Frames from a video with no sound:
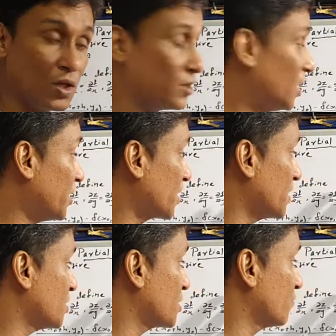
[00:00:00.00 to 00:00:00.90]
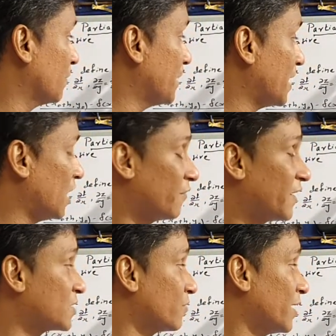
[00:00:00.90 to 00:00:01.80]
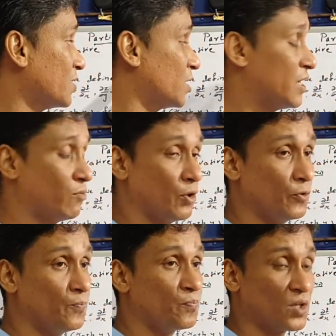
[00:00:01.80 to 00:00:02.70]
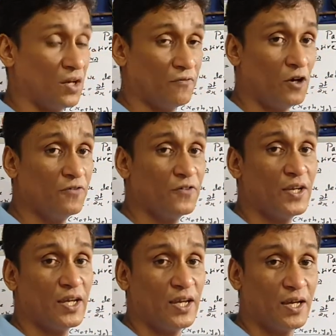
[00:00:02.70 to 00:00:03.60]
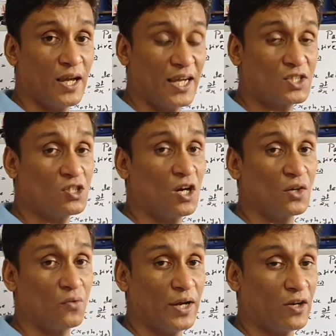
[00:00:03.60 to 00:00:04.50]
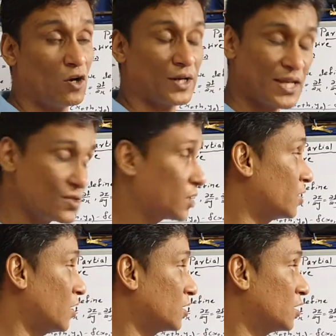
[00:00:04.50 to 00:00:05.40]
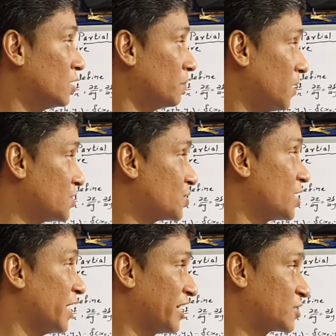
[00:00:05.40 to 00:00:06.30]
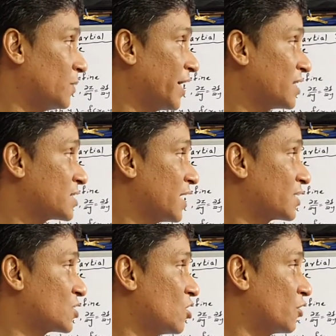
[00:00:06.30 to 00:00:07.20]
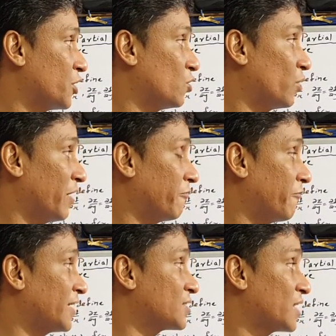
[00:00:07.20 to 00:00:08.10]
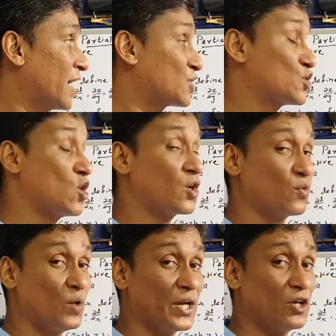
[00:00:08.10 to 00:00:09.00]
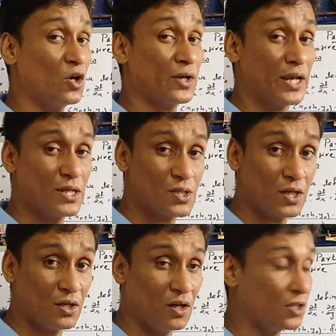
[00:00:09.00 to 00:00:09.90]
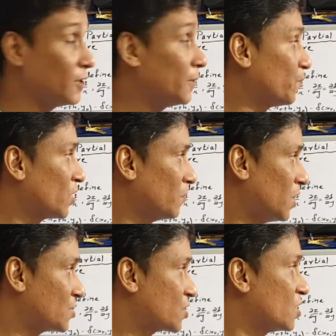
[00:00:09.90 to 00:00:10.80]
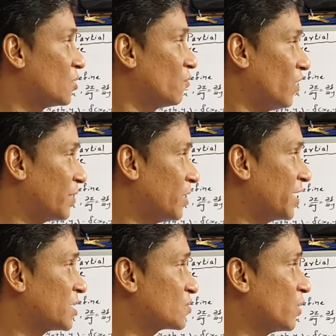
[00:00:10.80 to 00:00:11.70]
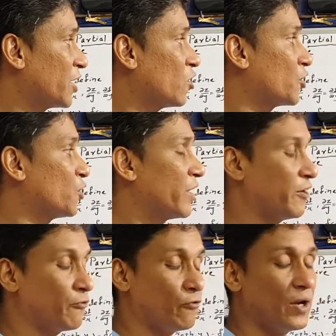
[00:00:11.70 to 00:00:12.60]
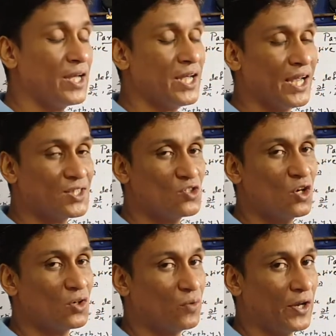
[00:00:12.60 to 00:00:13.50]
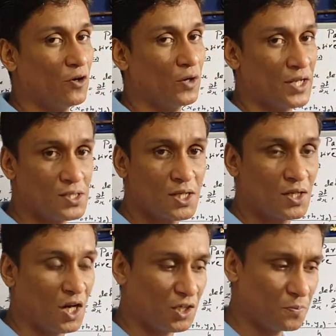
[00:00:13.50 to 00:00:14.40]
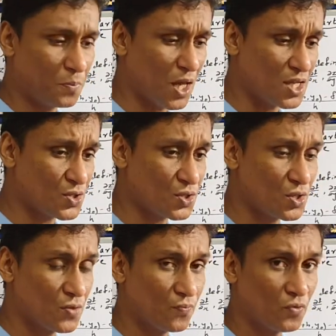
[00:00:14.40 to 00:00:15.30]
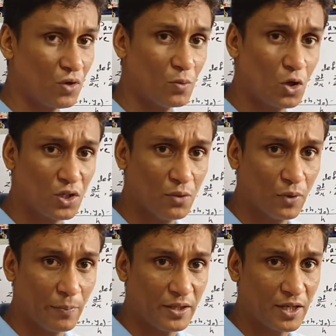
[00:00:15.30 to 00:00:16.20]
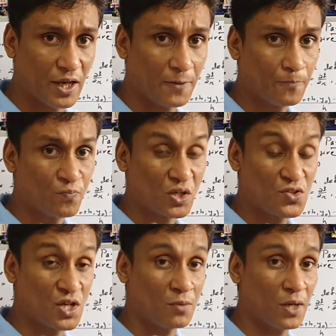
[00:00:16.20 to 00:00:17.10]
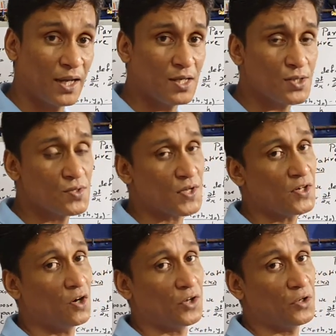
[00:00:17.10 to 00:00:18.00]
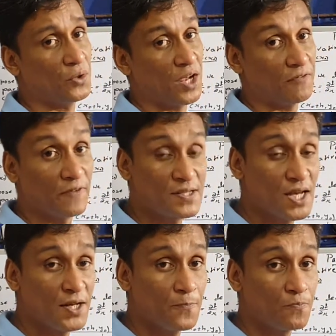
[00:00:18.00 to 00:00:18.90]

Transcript: The linearization will be L of x, y, z equal to f of x0, y0, z0 plus x minus x0 into fx x0, y0, z0 plus y minus y0 into fy x0, y0, z0 plus one more term will be there, z minus z0 into fz